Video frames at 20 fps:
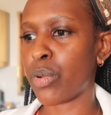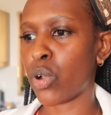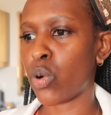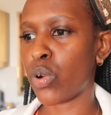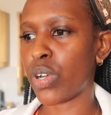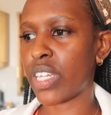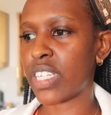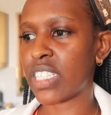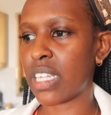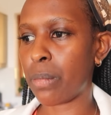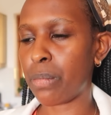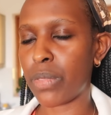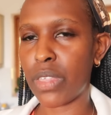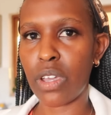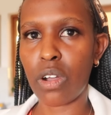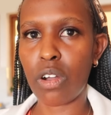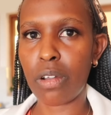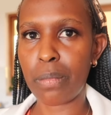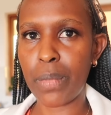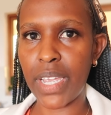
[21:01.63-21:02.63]
I'm recording
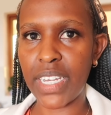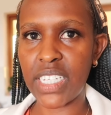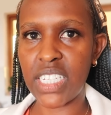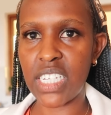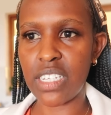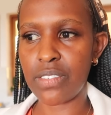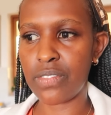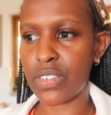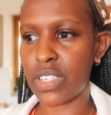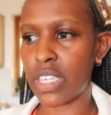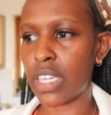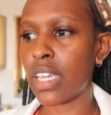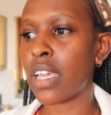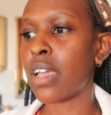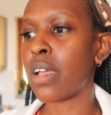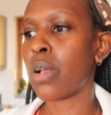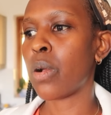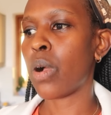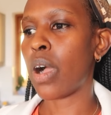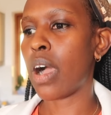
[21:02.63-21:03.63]
something on my
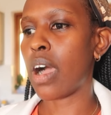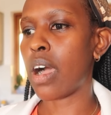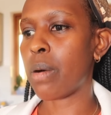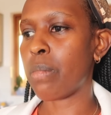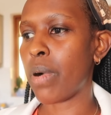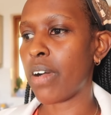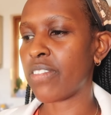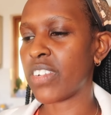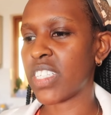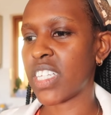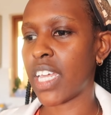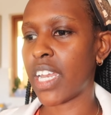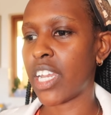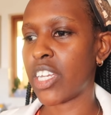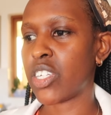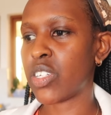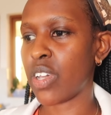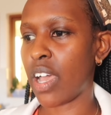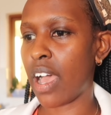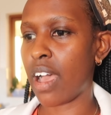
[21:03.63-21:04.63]
TV. I've
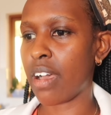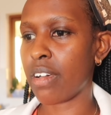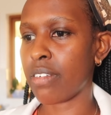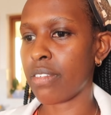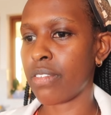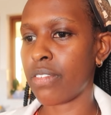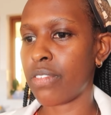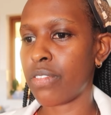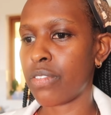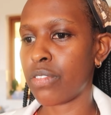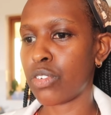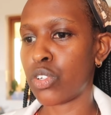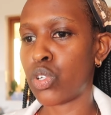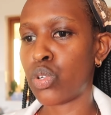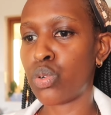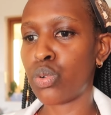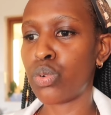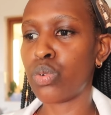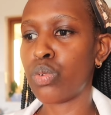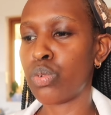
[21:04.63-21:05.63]
decided to have
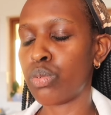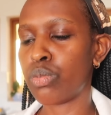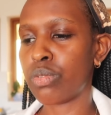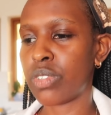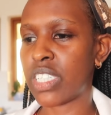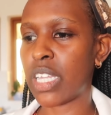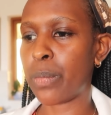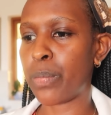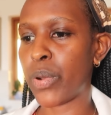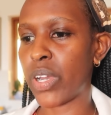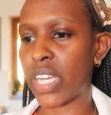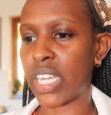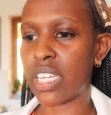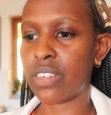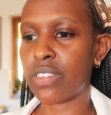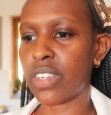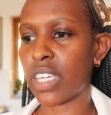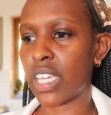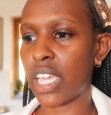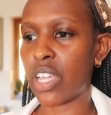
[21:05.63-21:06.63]
two separate
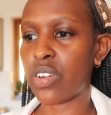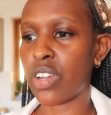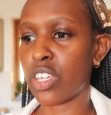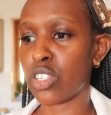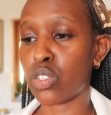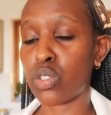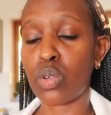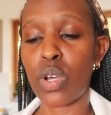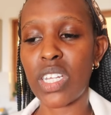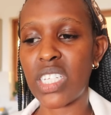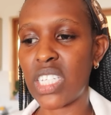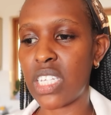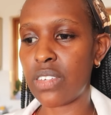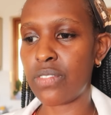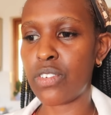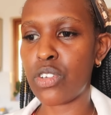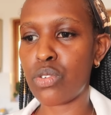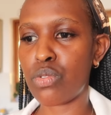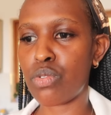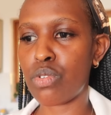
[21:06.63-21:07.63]
living areas, so a
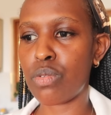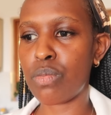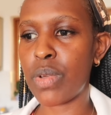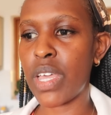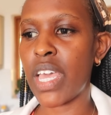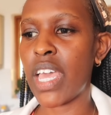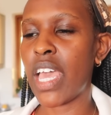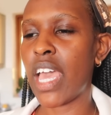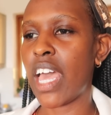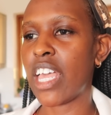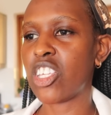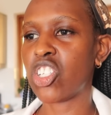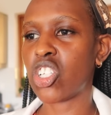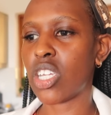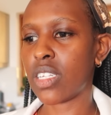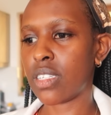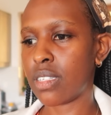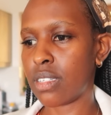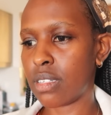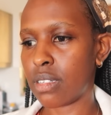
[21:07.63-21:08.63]
TV room and
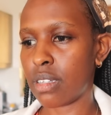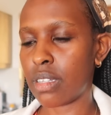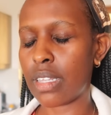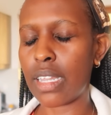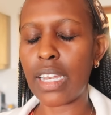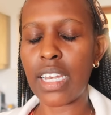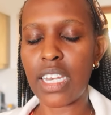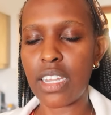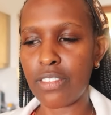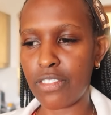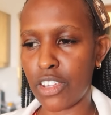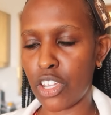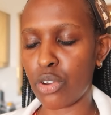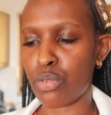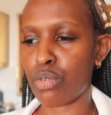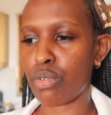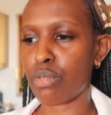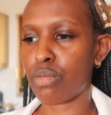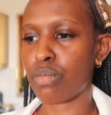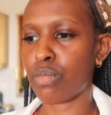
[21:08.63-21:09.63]
just the
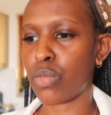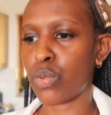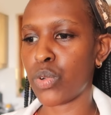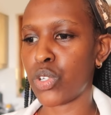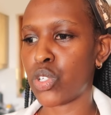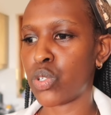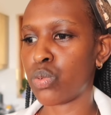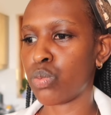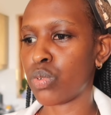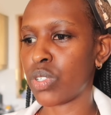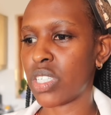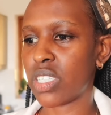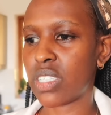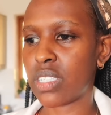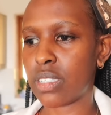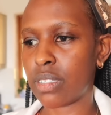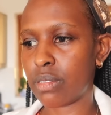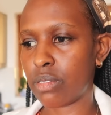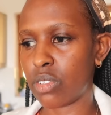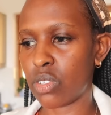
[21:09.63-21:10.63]
living room, which will
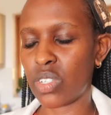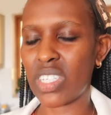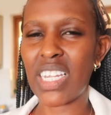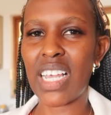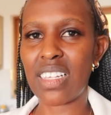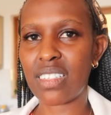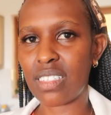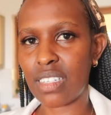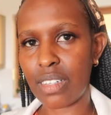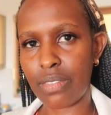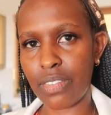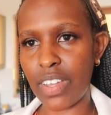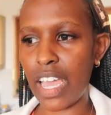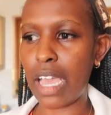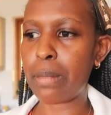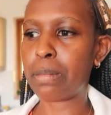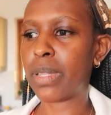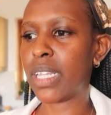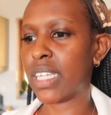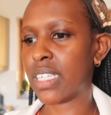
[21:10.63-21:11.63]
just, you know, it has the
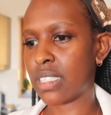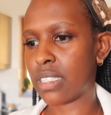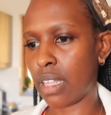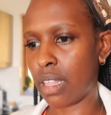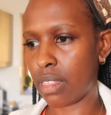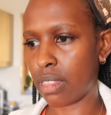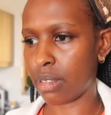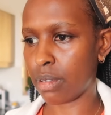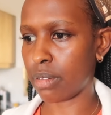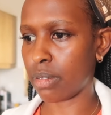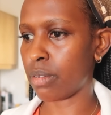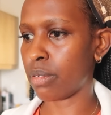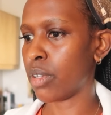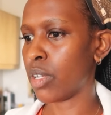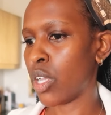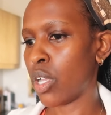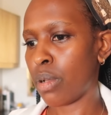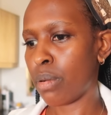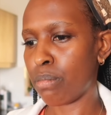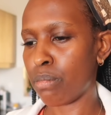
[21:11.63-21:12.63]
fireplace and the
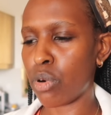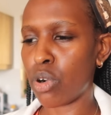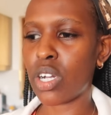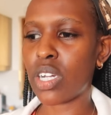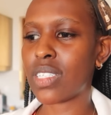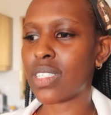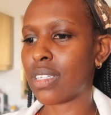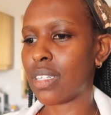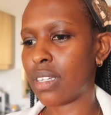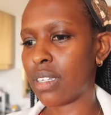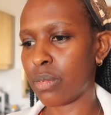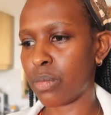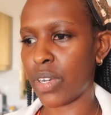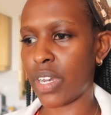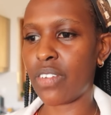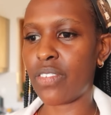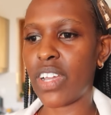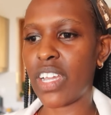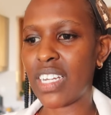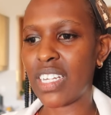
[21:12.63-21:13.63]
books and
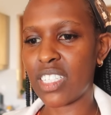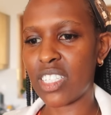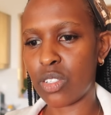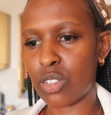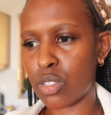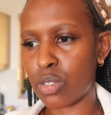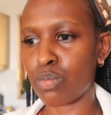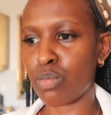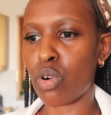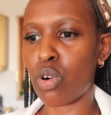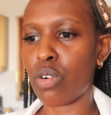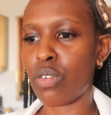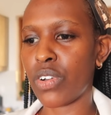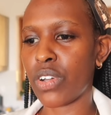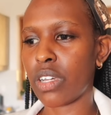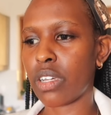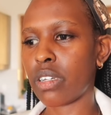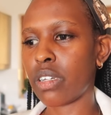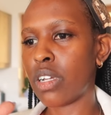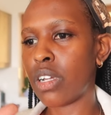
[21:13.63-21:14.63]
whatever, and it's just more of
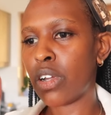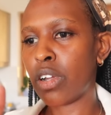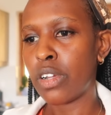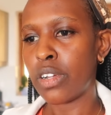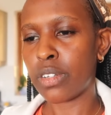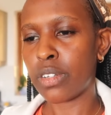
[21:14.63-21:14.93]
a